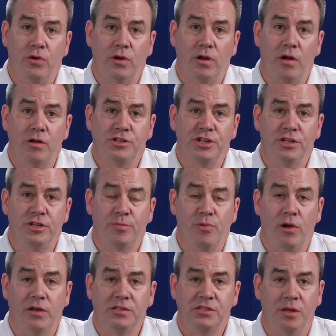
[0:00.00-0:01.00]
large
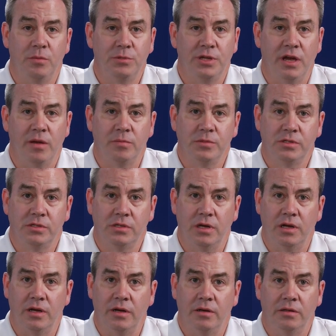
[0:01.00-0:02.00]
enterprise, sometimes
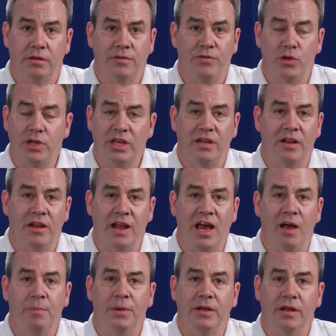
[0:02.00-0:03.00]
if you need an
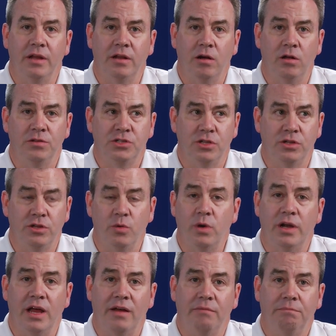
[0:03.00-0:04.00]
app and then all of a sudden you
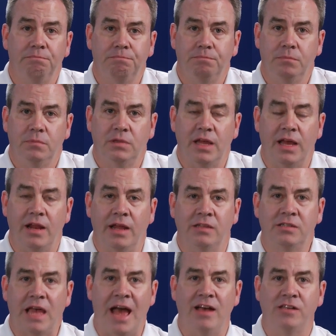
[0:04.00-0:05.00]
want to,
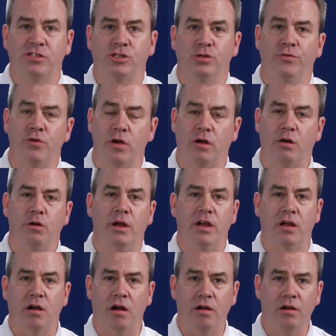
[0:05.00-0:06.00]
it asks you for a
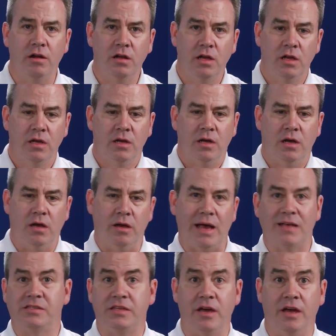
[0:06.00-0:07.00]
credit card.
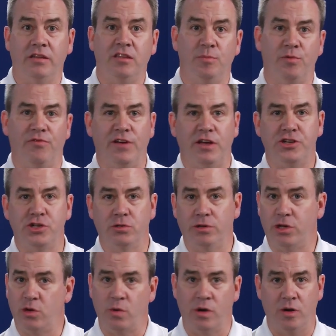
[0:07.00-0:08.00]
As the IT professional,
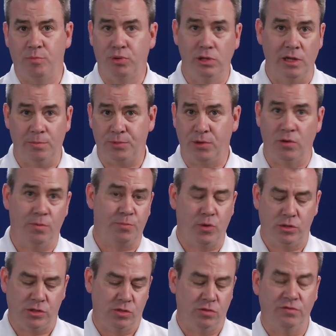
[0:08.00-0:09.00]
you don't want to pull up your
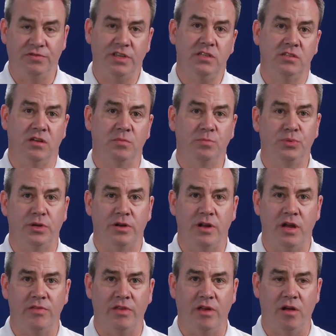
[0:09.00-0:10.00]
personal Visa and put it
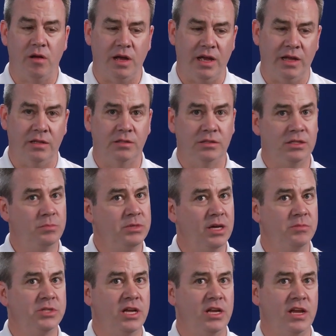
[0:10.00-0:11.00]
on there, and
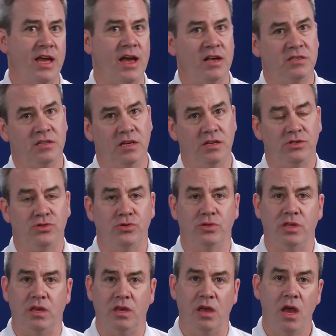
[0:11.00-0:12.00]
sometimes getting access to
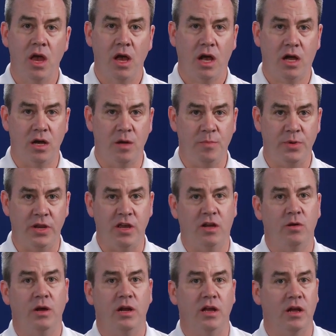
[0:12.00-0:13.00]
the company
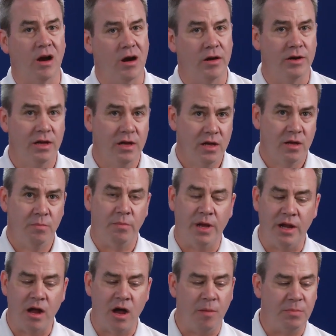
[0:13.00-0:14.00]
credit card
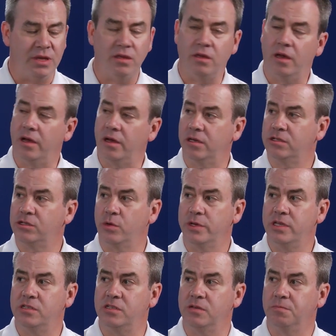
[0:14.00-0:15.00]
may not be so
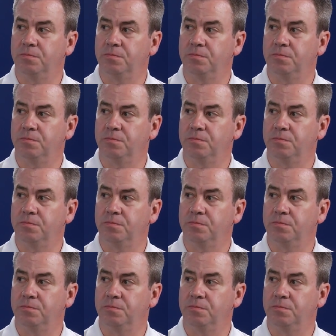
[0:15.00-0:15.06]
easy.